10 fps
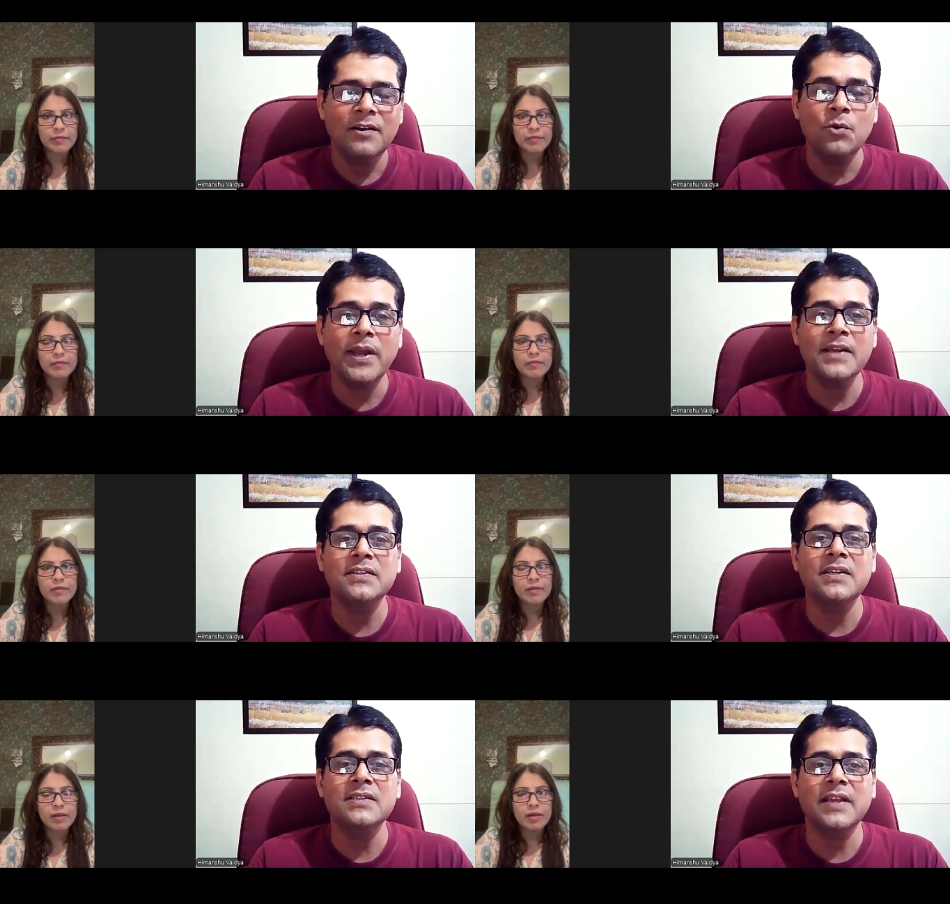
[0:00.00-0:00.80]
Speaker 1: you can
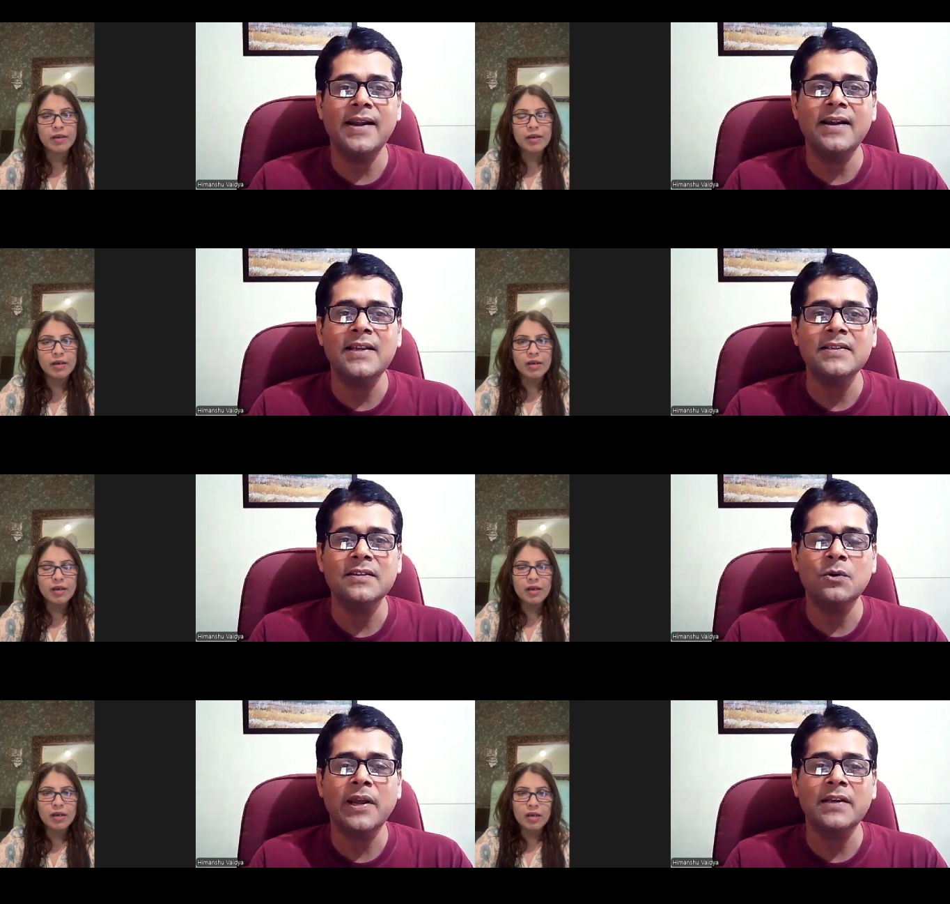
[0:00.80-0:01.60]
see
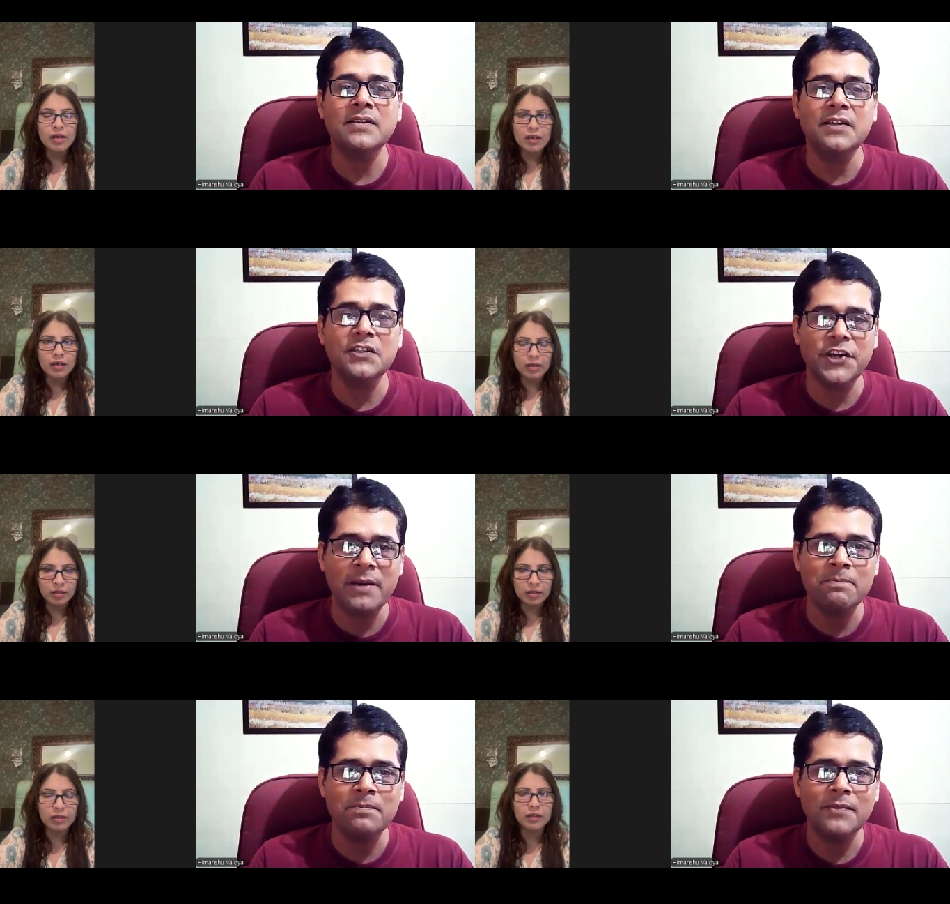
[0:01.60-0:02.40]
sadness, you can see
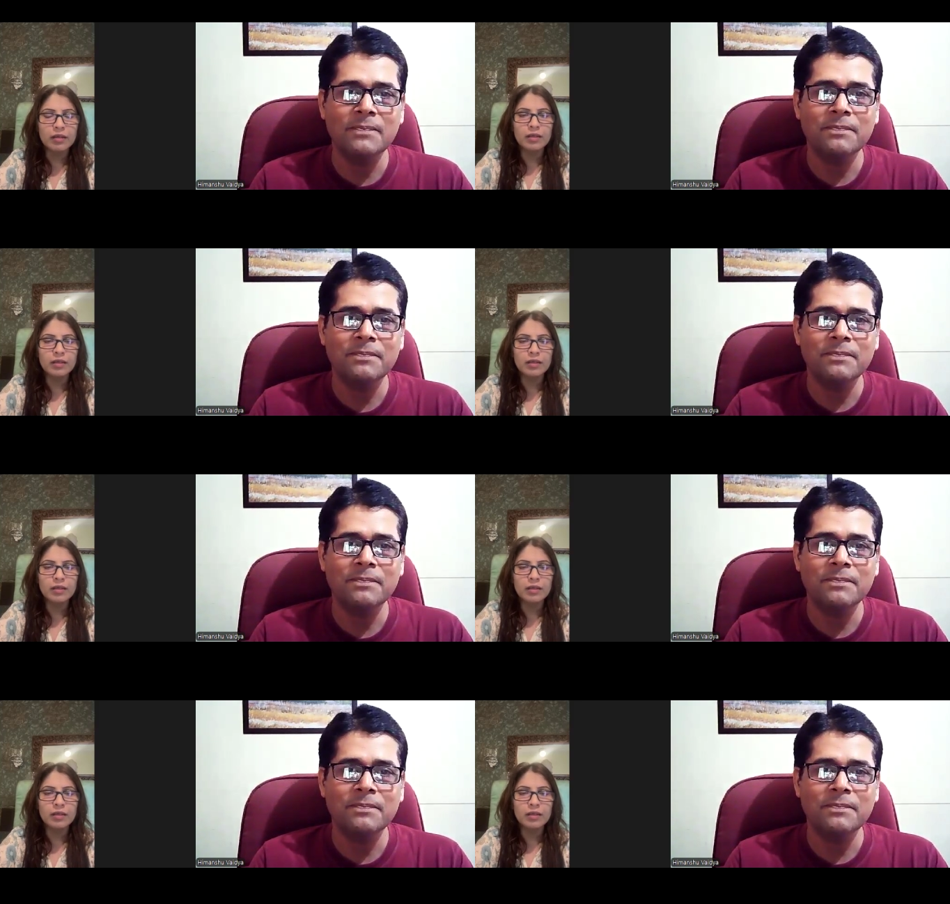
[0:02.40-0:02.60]
shame,